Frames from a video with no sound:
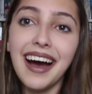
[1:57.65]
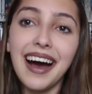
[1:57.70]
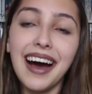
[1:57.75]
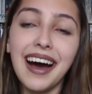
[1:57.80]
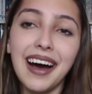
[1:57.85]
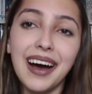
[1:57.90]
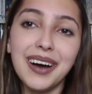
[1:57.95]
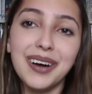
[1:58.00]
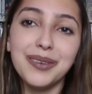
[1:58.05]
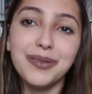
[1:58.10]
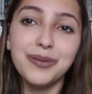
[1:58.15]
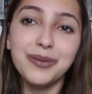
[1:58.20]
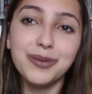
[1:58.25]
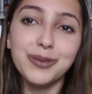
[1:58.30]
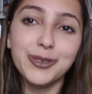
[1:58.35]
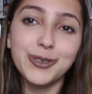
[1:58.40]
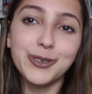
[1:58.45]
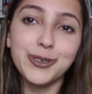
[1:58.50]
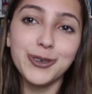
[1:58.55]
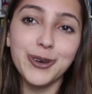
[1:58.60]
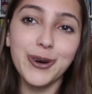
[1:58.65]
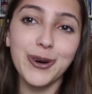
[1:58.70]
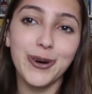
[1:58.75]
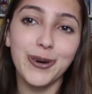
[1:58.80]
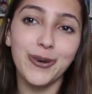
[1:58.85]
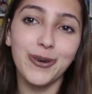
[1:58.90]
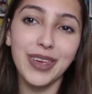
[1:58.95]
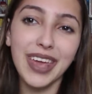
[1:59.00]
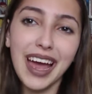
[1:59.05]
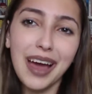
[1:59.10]
Um,
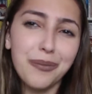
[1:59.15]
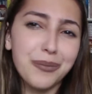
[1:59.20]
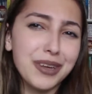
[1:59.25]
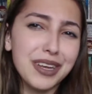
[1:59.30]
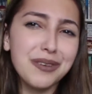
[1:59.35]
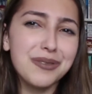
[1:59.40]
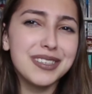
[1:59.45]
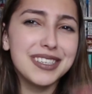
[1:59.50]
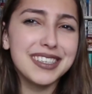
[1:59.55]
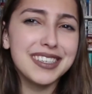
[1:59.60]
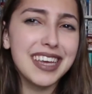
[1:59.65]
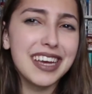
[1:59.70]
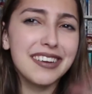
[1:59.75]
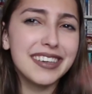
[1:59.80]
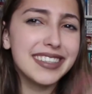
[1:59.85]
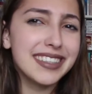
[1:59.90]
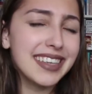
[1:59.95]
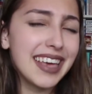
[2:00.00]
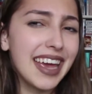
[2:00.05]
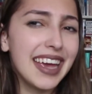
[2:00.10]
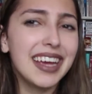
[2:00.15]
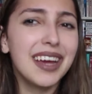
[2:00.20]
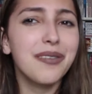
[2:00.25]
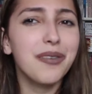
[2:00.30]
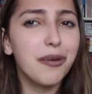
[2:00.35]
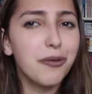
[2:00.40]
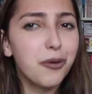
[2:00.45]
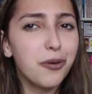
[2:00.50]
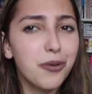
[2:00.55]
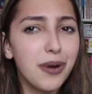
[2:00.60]
so yeah, but it was the scariest king I've
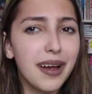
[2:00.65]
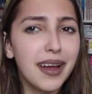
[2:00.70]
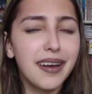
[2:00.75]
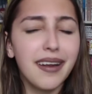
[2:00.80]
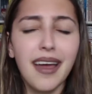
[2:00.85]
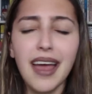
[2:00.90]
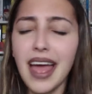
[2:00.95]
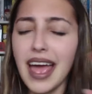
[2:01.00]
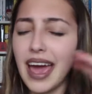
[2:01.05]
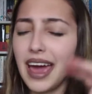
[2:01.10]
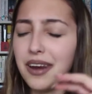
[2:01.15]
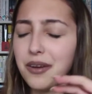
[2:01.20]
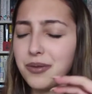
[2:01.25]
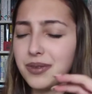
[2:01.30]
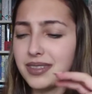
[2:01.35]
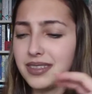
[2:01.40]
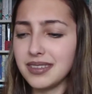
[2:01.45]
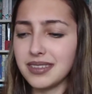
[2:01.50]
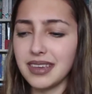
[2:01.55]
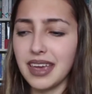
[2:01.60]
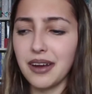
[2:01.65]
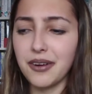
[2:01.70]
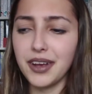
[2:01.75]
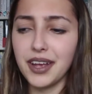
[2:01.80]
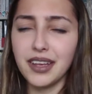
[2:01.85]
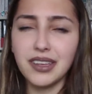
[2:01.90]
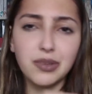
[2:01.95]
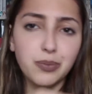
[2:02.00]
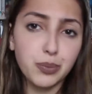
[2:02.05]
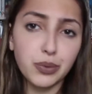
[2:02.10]
ever read and it was the
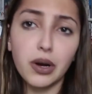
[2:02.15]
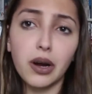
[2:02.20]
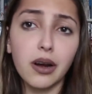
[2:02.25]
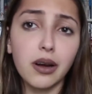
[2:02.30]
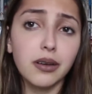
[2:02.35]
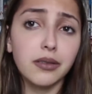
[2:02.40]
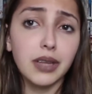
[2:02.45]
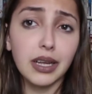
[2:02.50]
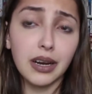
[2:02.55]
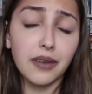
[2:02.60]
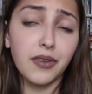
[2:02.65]
scariest book that